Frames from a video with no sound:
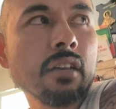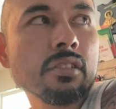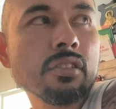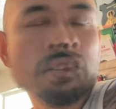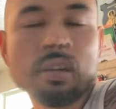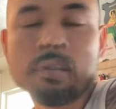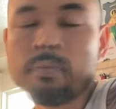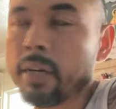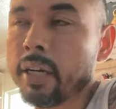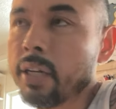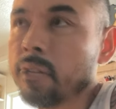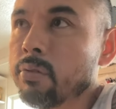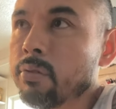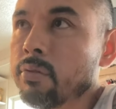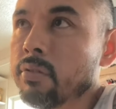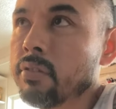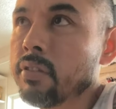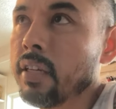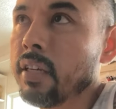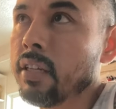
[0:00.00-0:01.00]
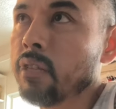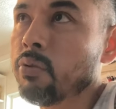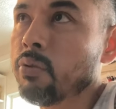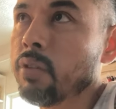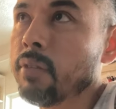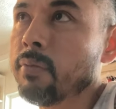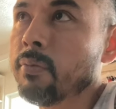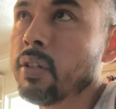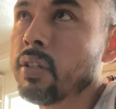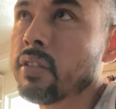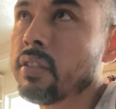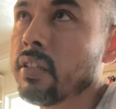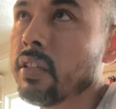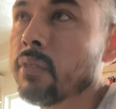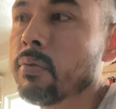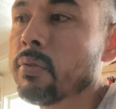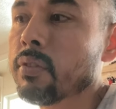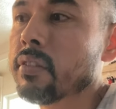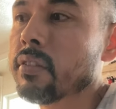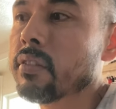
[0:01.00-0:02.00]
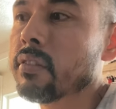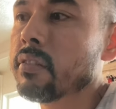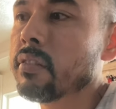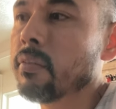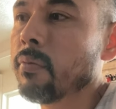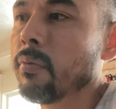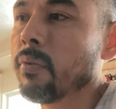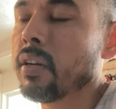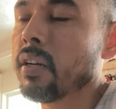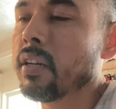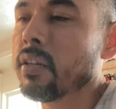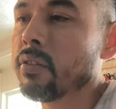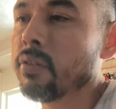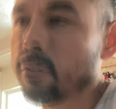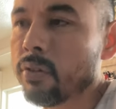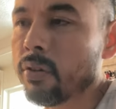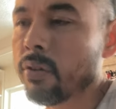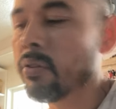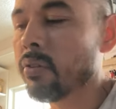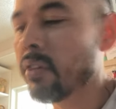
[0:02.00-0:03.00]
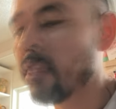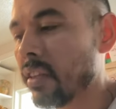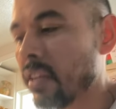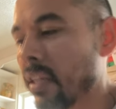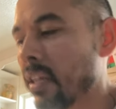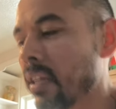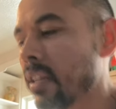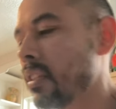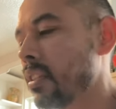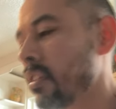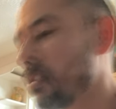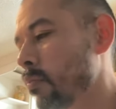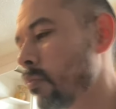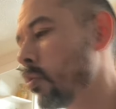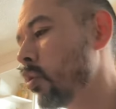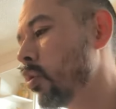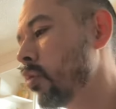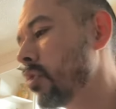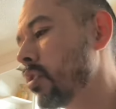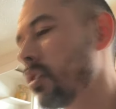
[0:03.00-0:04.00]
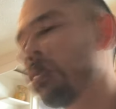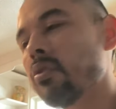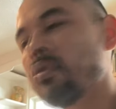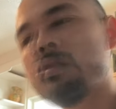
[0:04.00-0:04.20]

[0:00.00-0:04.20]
Shawn Michaels had a trademark sequence where, like, you know, they hit these moves and you